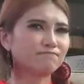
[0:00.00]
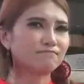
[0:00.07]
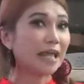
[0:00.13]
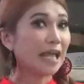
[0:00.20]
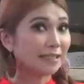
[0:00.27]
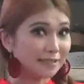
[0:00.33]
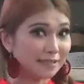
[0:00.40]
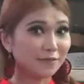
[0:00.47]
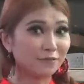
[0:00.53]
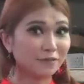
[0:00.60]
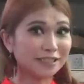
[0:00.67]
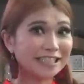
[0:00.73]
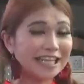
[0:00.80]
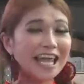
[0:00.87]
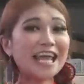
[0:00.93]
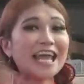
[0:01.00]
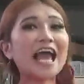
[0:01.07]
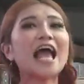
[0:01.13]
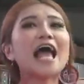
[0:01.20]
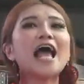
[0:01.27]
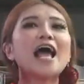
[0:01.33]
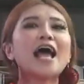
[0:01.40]
That's it for today.
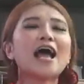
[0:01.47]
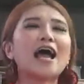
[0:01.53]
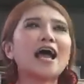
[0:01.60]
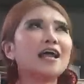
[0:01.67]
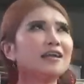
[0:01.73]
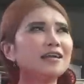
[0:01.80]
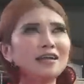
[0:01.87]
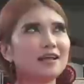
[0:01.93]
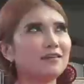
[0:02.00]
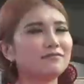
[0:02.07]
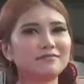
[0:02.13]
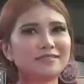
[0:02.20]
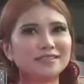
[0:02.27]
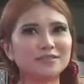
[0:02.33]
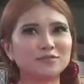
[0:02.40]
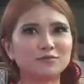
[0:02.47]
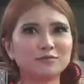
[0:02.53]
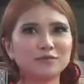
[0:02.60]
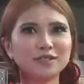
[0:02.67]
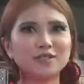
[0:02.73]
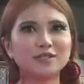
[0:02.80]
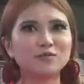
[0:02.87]
I left this
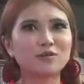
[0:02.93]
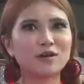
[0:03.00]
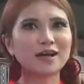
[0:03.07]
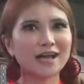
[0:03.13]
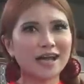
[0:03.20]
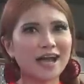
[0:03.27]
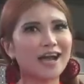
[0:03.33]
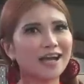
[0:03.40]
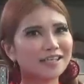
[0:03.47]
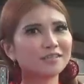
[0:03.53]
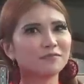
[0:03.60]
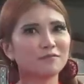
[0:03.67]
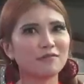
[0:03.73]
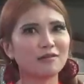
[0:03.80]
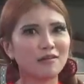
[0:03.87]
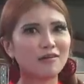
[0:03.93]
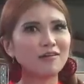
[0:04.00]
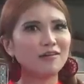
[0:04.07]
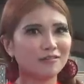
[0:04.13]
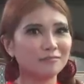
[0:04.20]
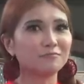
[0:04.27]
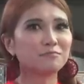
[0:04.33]
video kind of
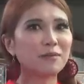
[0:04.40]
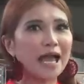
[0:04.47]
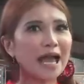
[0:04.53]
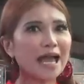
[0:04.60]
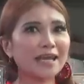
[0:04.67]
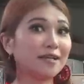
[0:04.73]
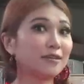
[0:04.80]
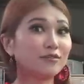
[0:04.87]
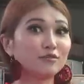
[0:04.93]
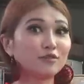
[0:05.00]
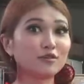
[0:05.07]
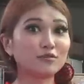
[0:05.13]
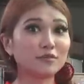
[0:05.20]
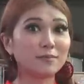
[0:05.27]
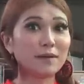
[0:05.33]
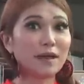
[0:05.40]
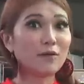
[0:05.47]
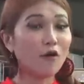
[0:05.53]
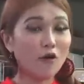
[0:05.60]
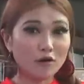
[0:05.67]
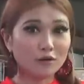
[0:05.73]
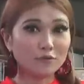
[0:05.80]
long. I don't know
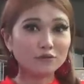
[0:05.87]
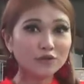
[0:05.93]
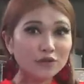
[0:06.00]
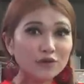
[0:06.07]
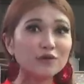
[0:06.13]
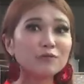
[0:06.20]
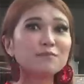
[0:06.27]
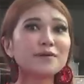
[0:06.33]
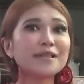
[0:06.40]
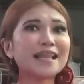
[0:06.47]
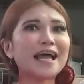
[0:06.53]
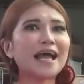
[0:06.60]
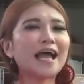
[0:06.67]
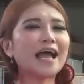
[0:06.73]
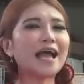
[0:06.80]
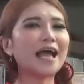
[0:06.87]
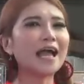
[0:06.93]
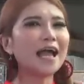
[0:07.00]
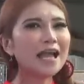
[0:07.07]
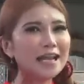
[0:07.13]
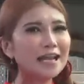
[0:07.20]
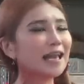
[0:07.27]
about all of you, but
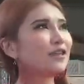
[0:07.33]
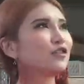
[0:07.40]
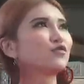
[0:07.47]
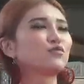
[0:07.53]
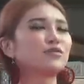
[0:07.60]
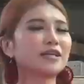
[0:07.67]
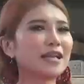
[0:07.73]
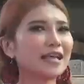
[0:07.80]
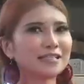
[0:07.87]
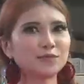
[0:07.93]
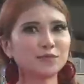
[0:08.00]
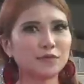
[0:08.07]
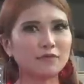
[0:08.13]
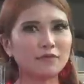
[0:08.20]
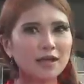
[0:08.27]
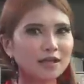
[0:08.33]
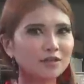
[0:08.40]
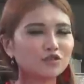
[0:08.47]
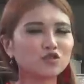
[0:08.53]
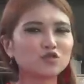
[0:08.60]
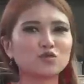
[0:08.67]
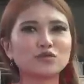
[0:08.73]
I like to relax for
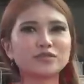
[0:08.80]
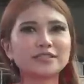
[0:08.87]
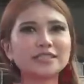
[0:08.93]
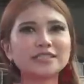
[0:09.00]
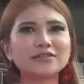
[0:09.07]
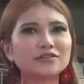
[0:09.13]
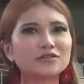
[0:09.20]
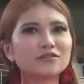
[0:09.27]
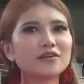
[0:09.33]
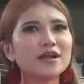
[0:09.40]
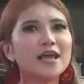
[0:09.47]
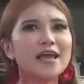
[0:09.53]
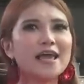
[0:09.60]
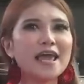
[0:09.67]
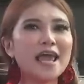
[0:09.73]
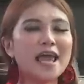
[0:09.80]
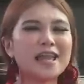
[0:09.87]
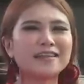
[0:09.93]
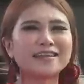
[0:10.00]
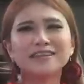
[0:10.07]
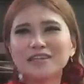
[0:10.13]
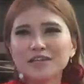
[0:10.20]
lunch or dinner,
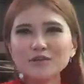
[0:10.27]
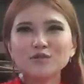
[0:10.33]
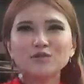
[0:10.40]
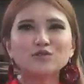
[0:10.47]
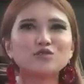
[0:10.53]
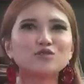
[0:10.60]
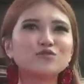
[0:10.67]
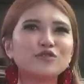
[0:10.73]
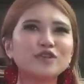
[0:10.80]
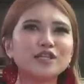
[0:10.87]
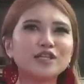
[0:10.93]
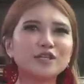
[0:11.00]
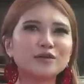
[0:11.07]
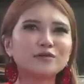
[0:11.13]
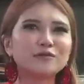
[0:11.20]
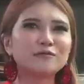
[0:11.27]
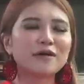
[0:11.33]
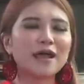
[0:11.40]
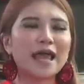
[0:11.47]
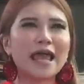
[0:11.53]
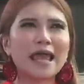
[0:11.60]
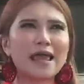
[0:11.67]
and a new YouTube video
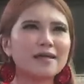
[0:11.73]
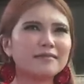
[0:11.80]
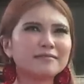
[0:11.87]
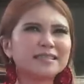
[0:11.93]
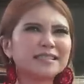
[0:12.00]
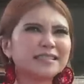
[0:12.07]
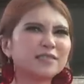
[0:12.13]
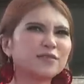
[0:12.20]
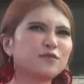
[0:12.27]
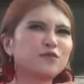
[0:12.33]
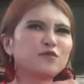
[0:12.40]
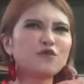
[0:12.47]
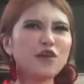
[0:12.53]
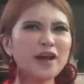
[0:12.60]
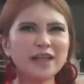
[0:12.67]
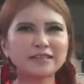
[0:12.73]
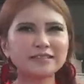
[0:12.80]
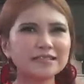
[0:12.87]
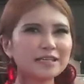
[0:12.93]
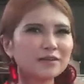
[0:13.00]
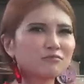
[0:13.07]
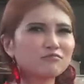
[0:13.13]
and these
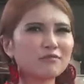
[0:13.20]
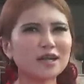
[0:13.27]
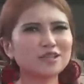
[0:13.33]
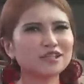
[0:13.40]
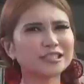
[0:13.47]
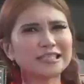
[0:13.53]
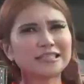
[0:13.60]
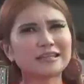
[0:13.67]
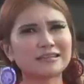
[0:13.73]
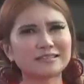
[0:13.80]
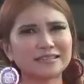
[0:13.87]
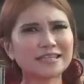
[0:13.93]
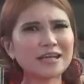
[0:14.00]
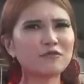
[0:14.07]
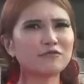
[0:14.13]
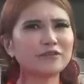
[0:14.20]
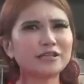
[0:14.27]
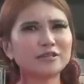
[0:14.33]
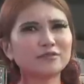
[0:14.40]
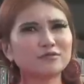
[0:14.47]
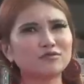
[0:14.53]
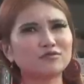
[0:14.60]
frantic rush TikTok style
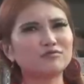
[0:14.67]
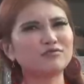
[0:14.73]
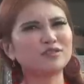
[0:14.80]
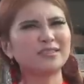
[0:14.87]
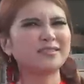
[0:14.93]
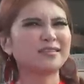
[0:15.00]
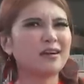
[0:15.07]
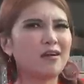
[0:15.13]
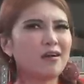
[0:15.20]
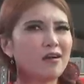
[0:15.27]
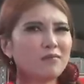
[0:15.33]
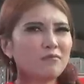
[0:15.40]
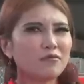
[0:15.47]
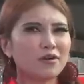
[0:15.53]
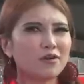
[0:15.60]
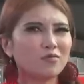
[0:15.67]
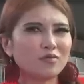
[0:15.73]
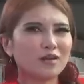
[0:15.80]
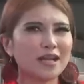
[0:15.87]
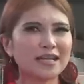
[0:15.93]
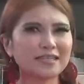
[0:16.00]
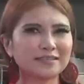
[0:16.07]
videos just aren't very
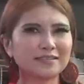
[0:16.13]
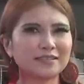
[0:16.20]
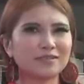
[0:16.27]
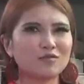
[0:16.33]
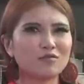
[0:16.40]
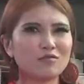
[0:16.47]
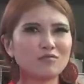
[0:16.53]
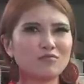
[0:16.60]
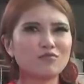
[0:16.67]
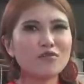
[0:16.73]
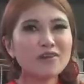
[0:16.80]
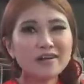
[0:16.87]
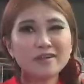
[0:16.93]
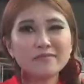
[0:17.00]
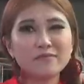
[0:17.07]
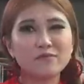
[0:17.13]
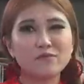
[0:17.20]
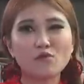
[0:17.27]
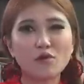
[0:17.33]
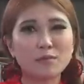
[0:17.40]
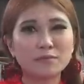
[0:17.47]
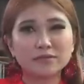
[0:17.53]
relaxing or very
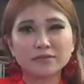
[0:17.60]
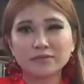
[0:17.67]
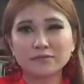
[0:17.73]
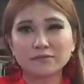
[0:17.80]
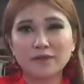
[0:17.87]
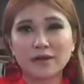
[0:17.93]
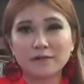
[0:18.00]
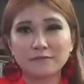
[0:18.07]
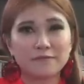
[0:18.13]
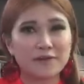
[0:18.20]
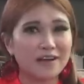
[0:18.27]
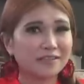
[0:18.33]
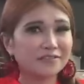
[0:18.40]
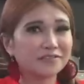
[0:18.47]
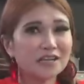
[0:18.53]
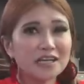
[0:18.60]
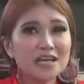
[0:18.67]
informative, I find.